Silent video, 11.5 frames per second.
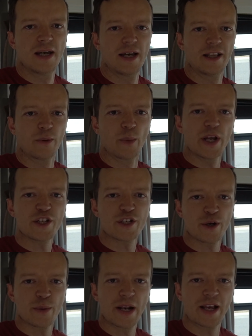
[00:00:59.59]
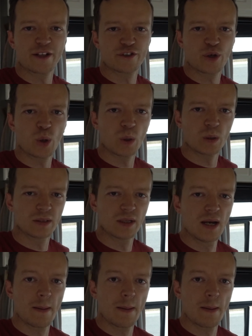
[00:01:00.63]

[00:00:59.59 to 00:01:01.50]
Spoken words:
in the winter when it gets cold,